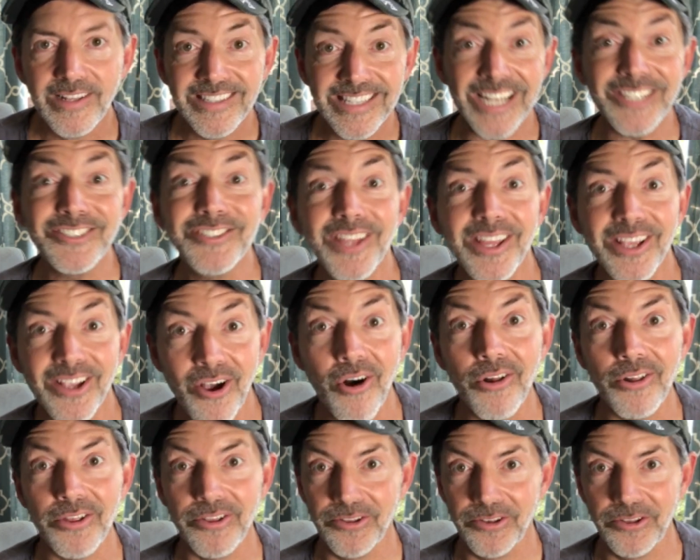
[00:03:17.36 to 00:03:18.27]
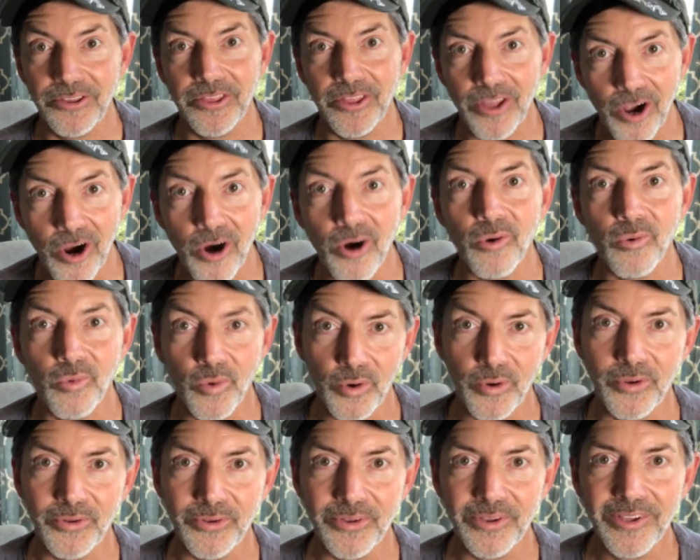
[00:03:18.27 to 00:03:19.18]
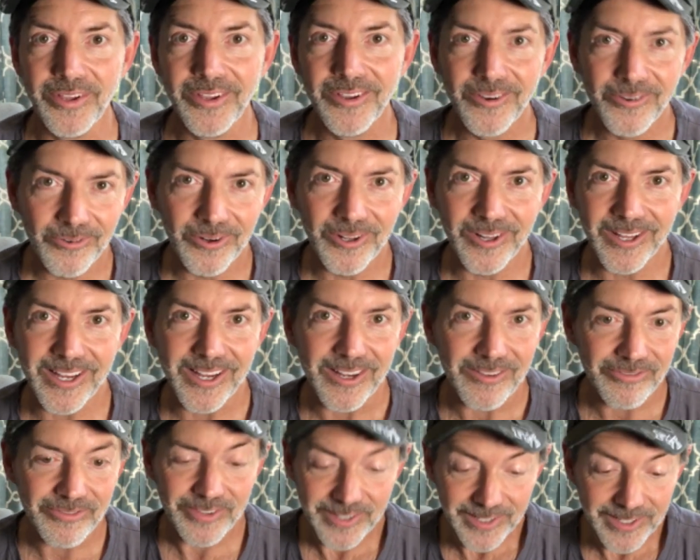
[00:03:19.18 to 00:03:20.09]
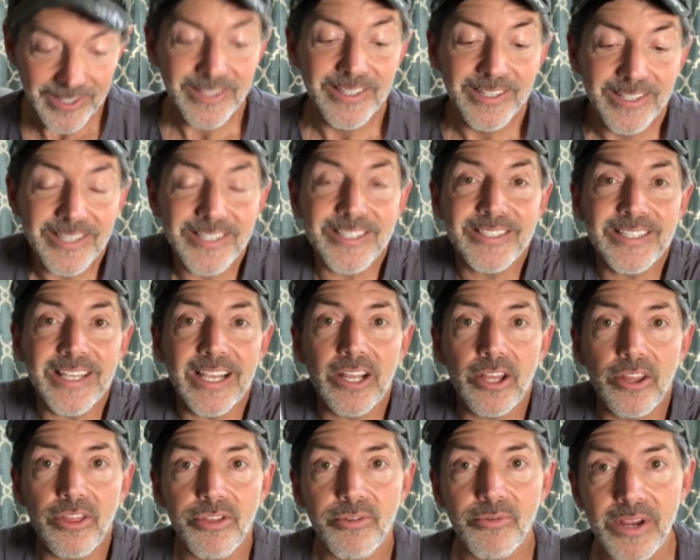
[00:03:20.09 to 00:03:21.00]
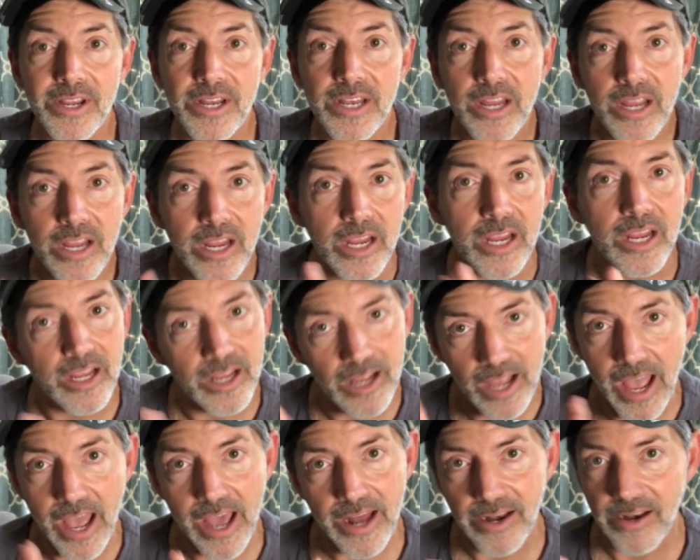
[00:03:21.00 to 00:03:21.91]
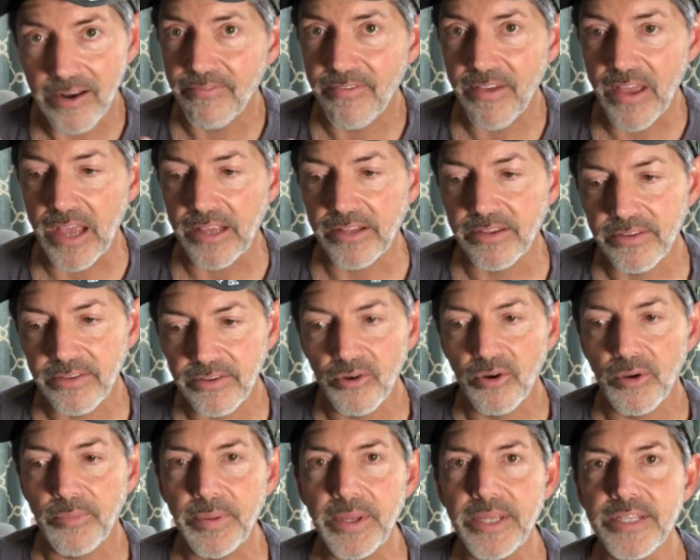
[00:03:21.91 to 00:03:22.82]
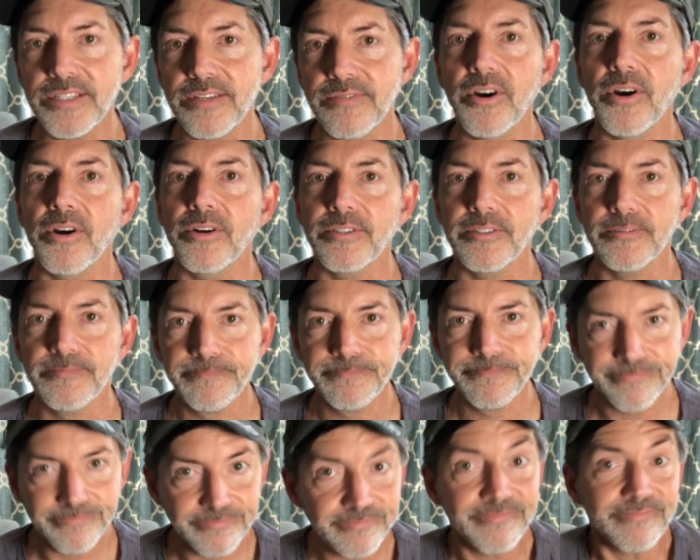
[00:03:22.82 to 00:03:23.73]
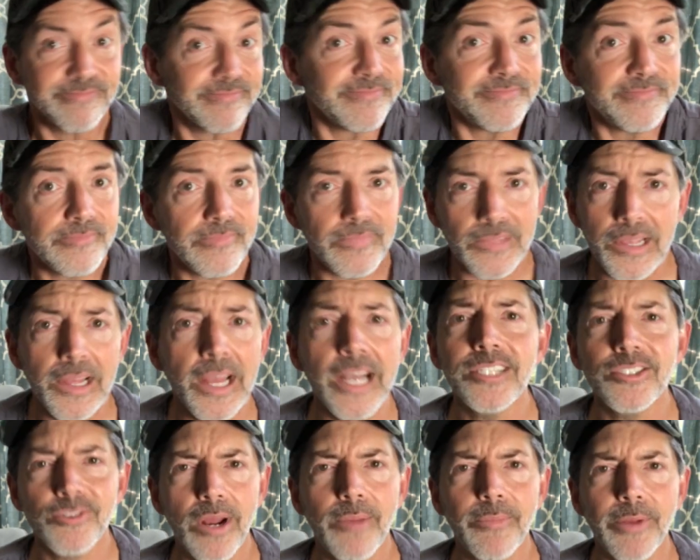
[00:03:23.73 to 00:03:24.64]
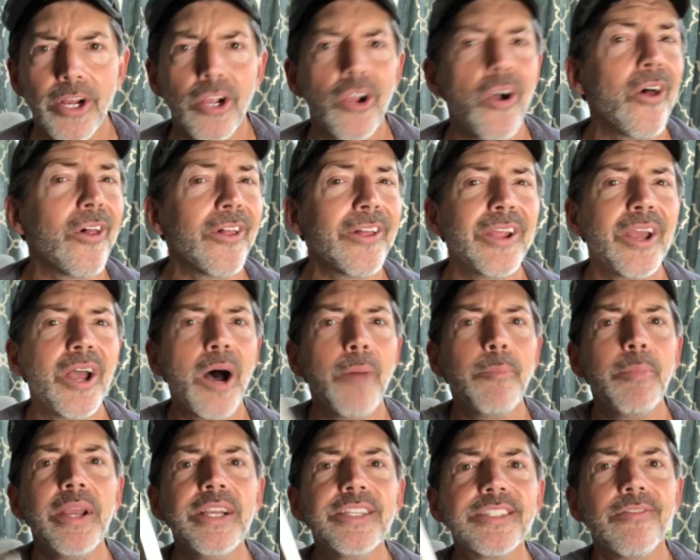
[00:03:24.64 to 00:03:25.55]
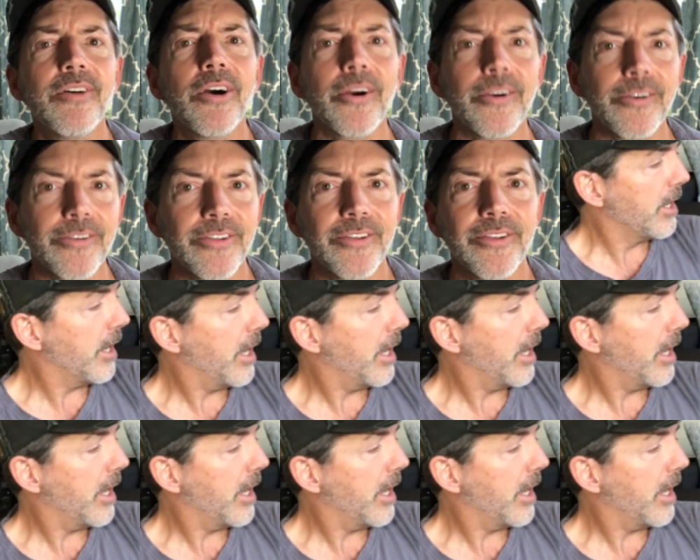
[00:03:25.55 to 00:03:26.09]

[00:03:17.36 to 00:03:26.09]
That's what they call it in the art world, relief. Because it's like a 3D added effect to a piece of art. That's what I'm gonna call it, a piece of art.